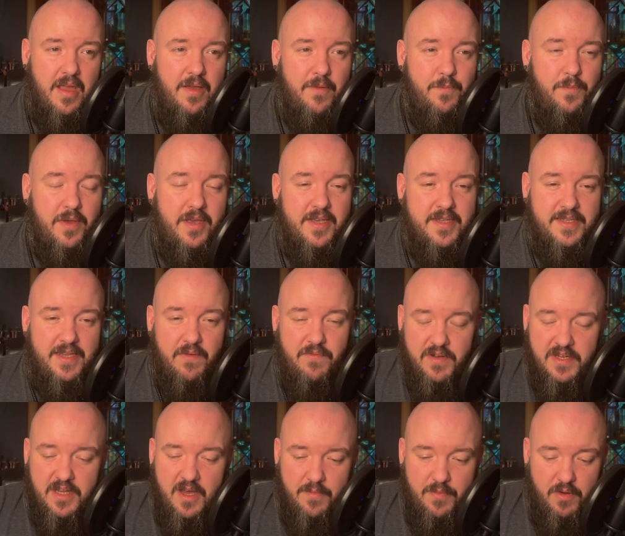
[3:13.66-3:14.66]
because
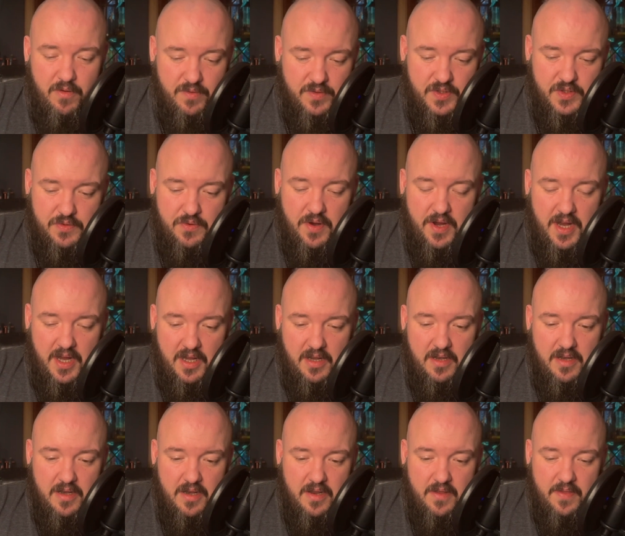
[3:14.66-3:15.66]
every time they're on
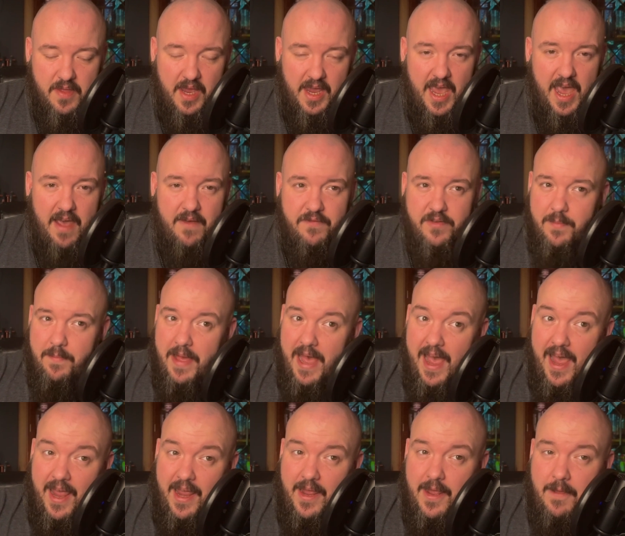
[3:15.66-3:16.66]
screen, they have to
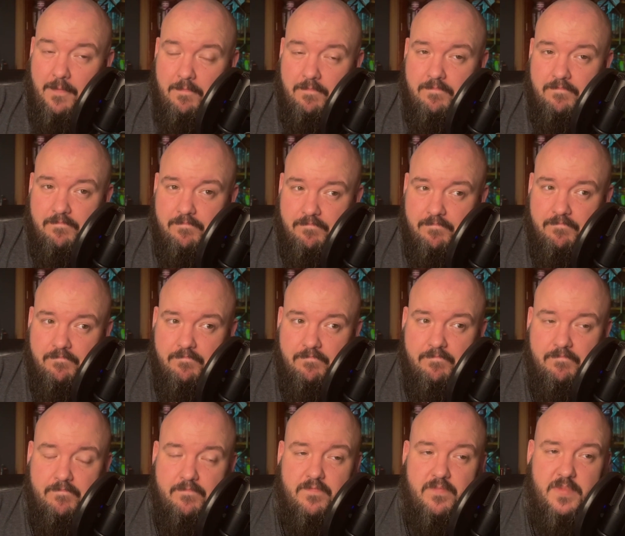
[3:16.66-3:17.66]
pay.
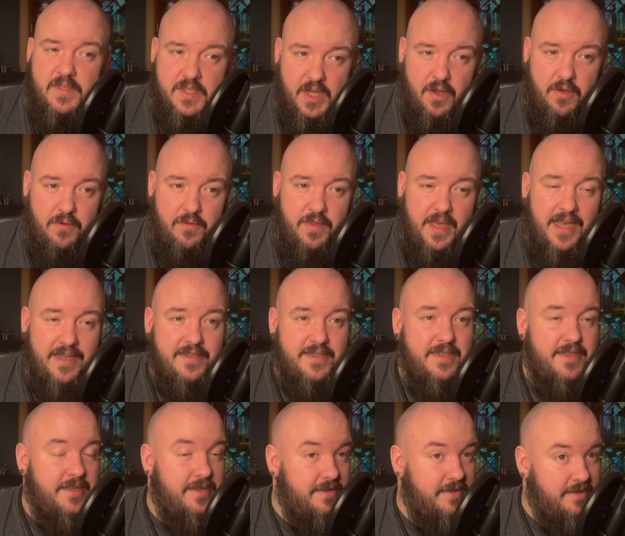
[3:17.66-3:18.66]
So
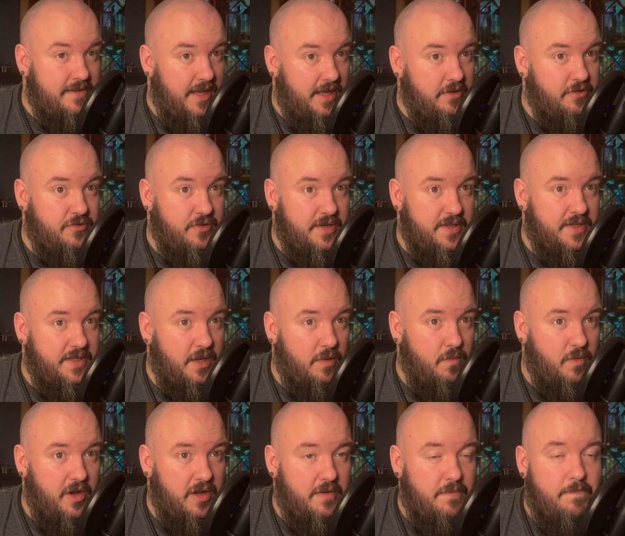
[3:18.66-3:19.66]
that's an interesting
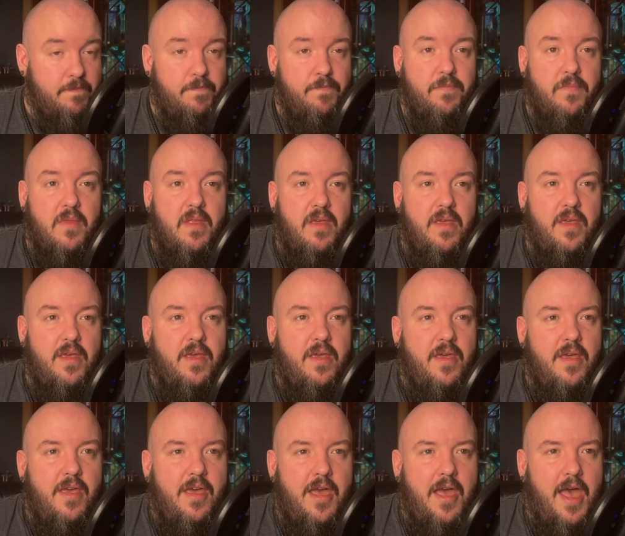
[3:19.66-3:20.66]
one.
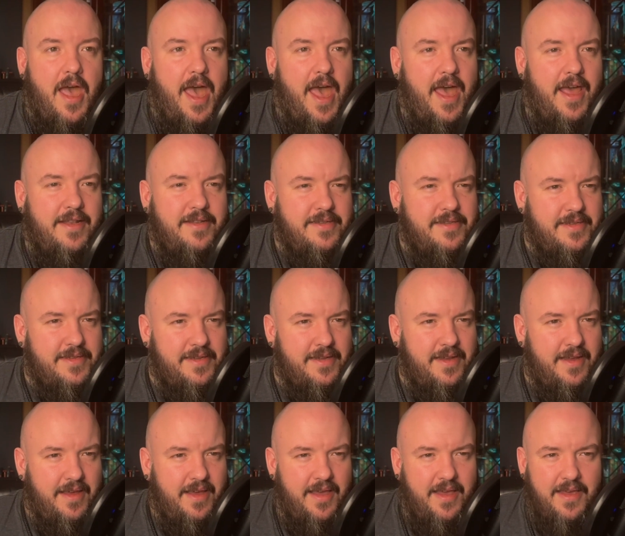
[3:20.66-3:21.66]
And
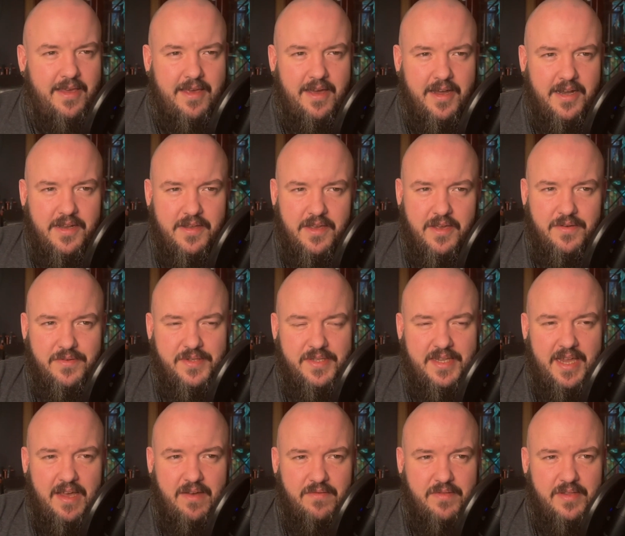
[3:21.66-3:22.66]
it kind of goes
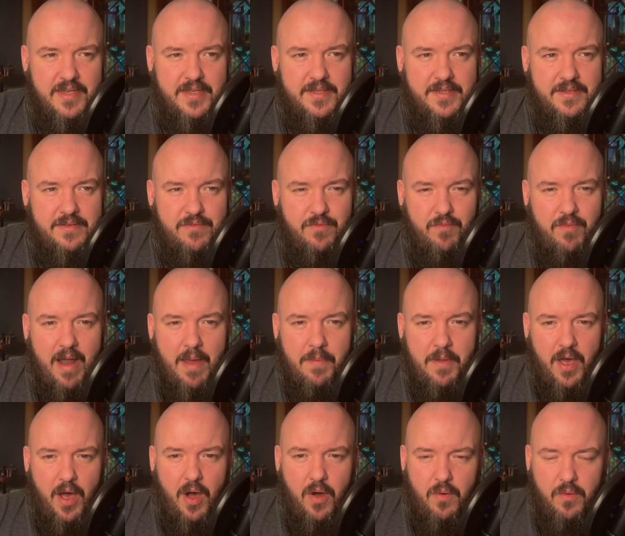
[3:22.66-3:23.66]
down this
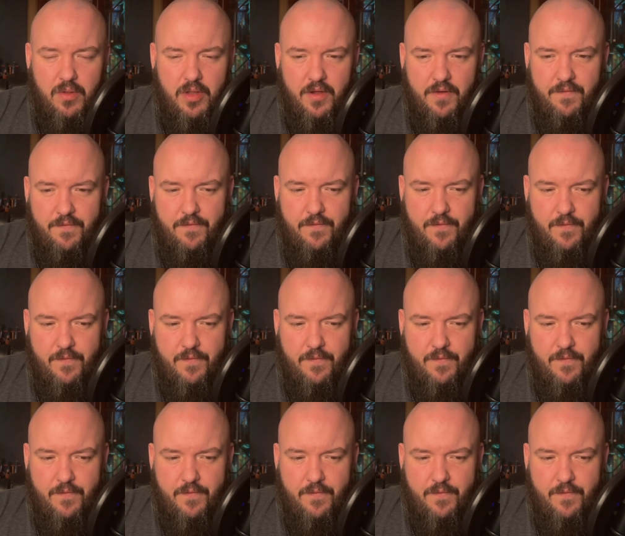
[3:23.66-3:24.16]
rabbit hole of